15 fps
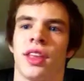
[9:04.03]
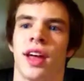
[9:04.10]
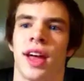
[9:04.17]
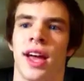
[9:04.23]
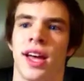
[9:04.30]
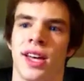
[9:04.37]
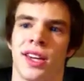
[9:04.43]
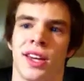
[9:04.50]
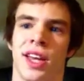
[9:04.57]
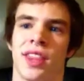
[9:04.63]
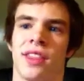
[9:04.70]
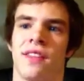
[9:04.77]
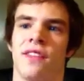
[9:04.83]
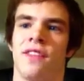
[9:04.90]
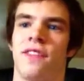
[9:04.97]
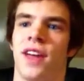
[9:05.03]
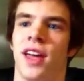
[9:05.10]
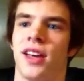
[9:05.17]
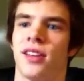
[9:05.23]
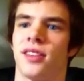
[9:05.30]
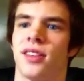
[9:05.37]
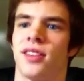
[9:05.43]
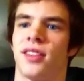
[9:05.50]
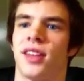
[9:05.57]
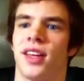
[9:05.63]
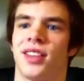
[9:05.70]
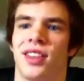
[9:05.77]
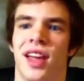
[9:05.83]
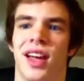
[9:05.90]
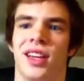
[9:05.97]
the head and the face, it's
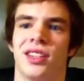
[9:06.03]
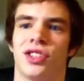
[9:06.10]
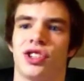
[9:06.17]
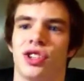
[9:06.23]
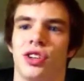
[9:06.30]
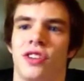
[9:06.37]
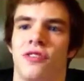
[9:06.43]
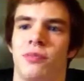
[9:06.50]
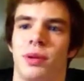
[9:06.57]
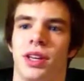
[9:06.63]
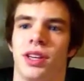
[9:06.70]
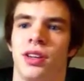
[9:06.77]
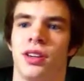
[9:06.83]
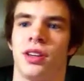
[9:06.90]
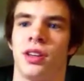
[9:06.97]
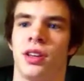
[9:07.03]
like that should have been